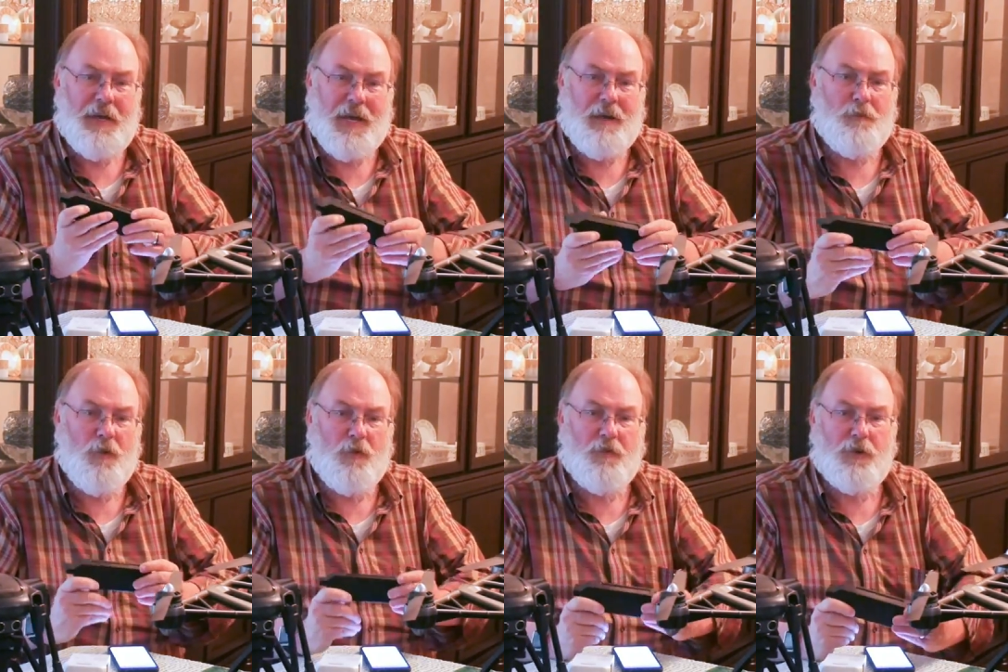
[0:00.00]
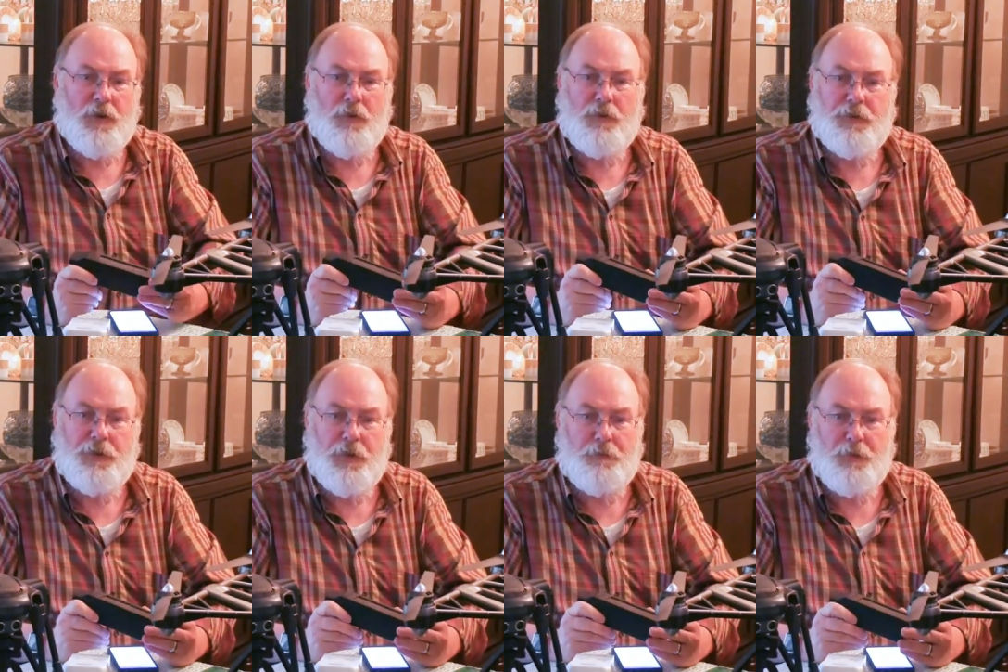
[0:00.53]
Take them over
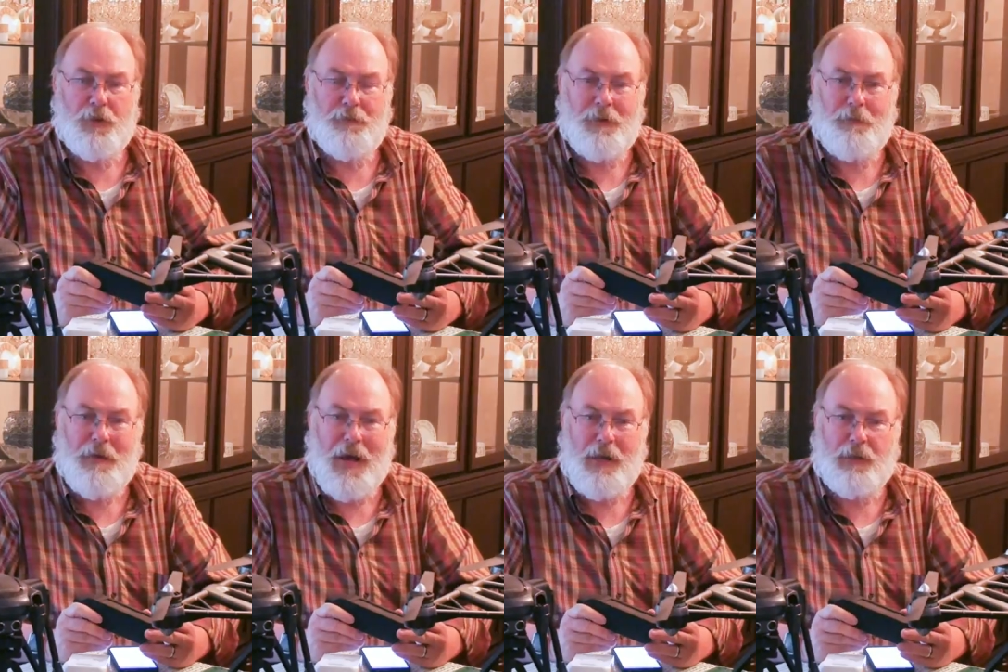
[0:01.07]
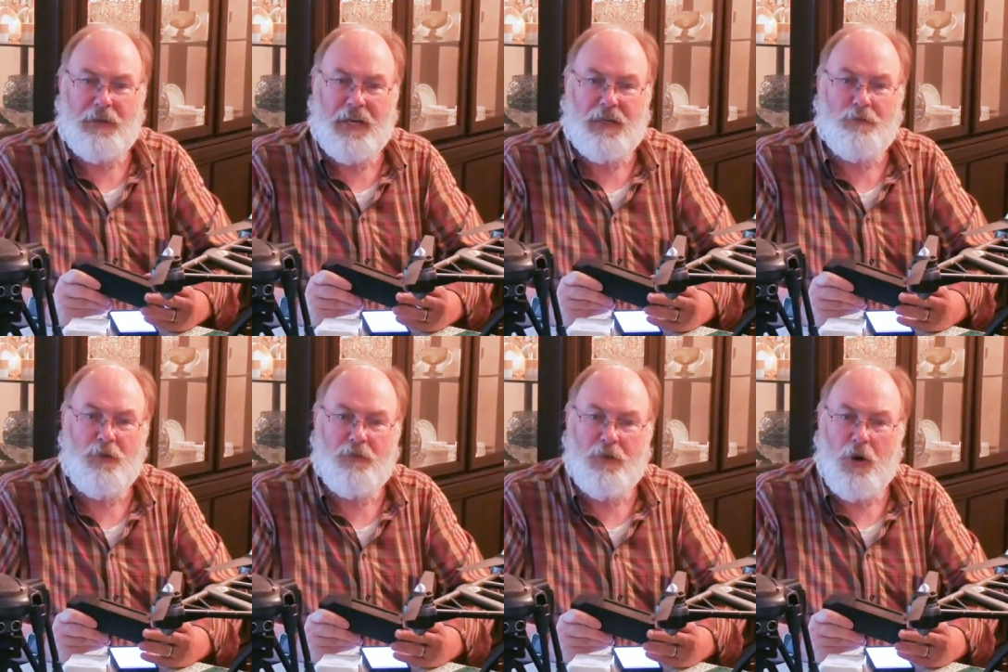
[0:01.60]
to put them in a bag,
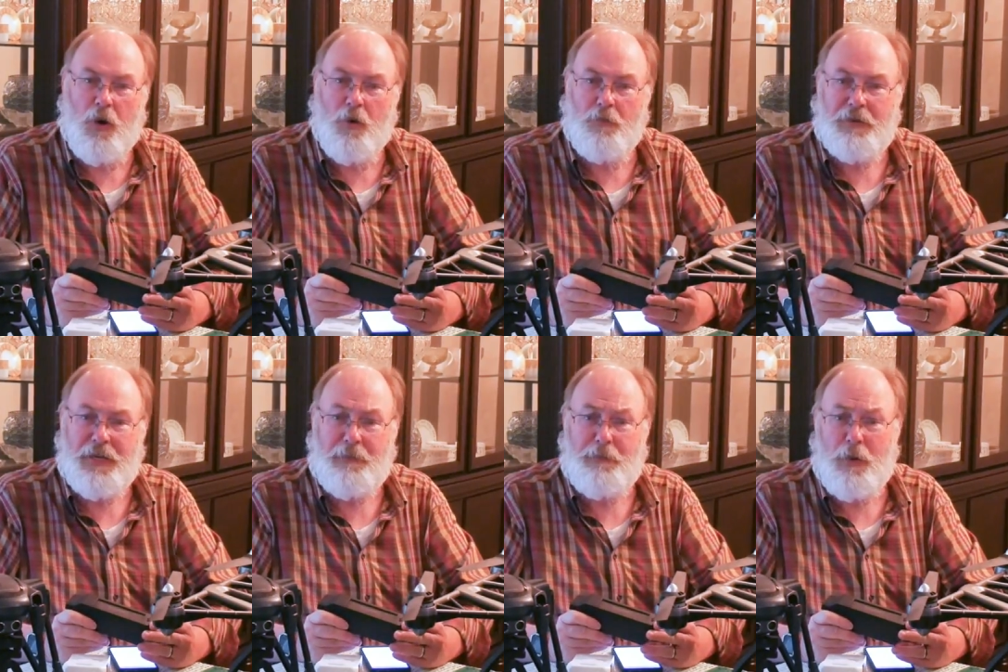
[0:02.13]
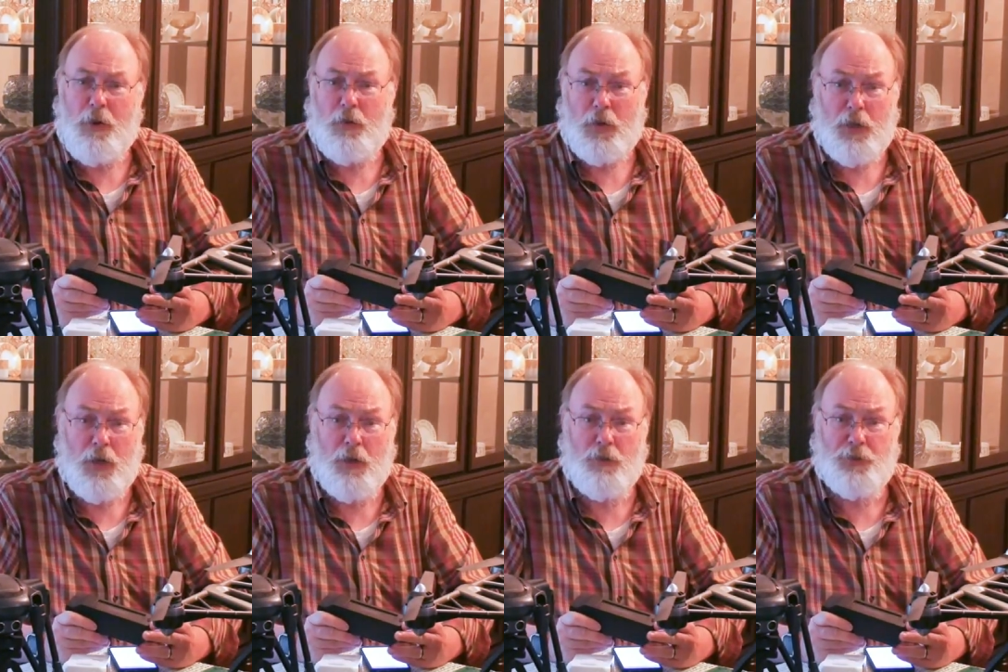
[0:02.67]
take them over to Home Depot
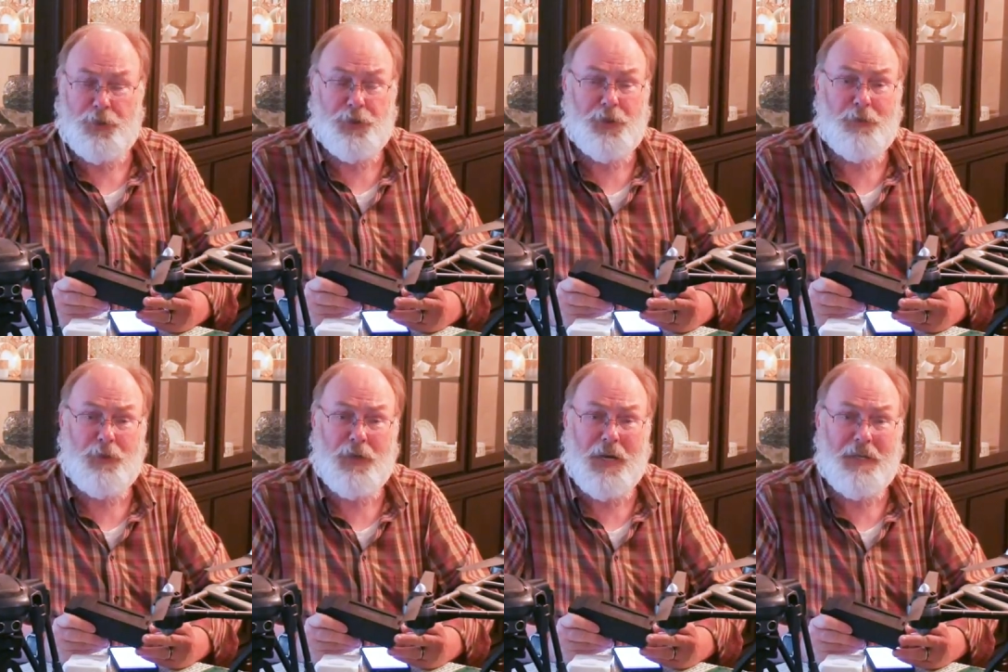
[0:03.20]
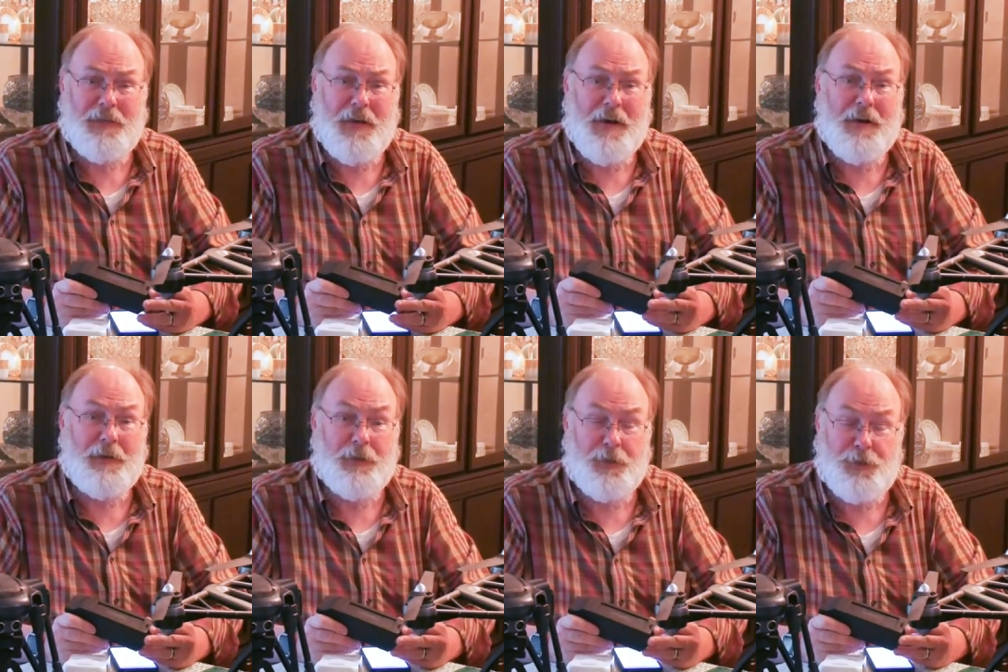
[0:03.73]
or Lowe's or someone like
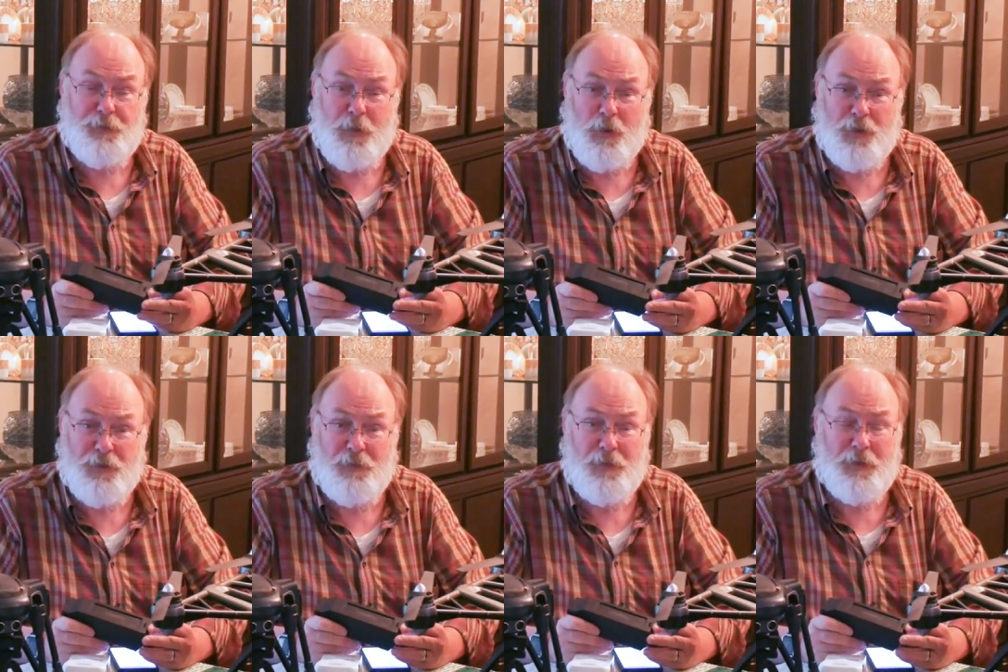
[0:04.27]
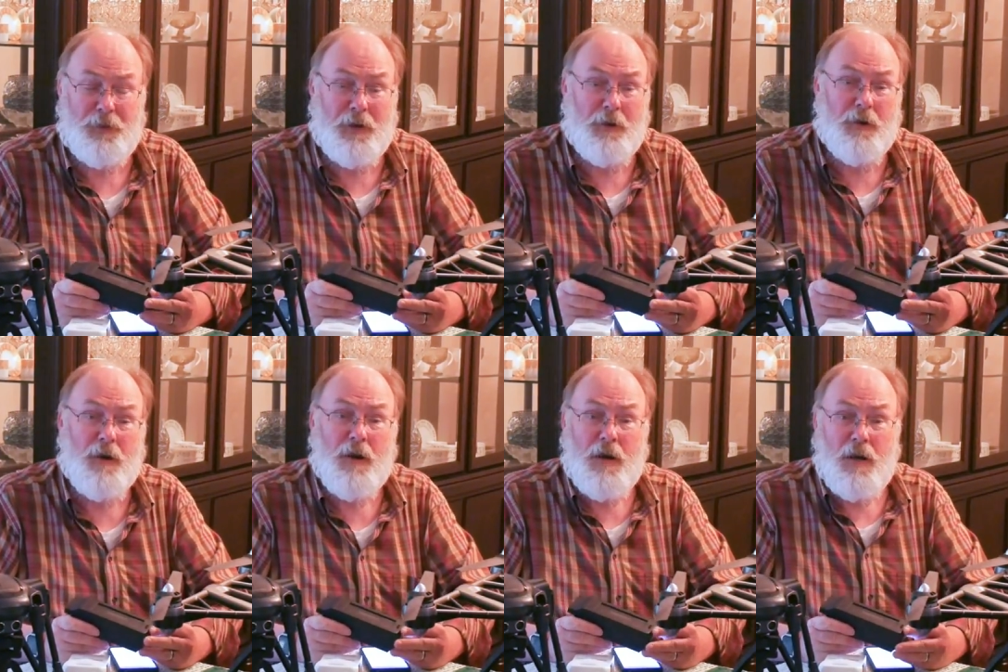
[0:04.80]
that, and dispose them in
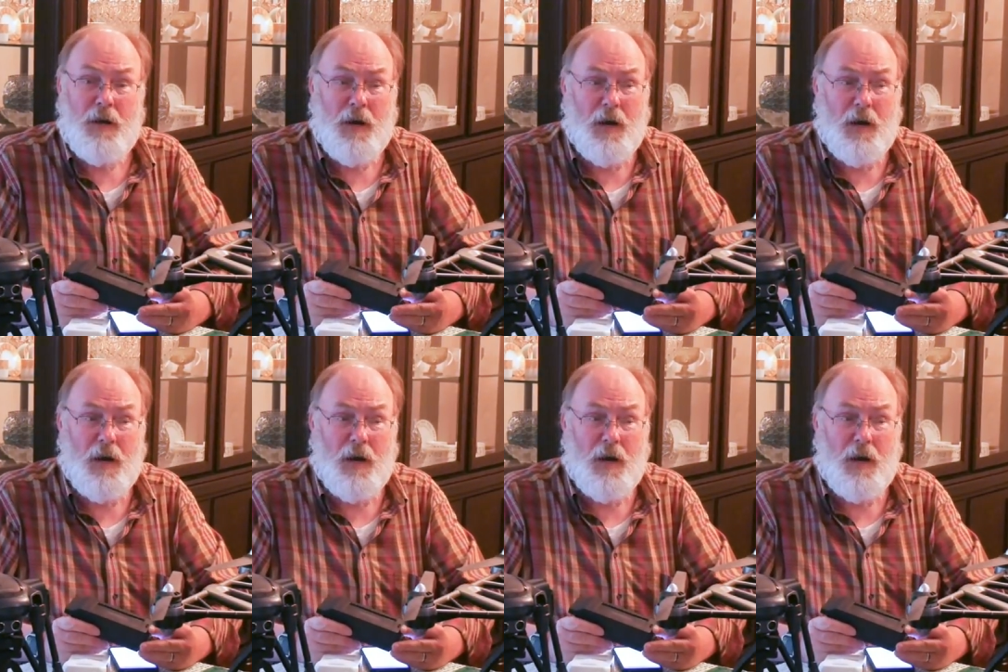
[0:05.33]
their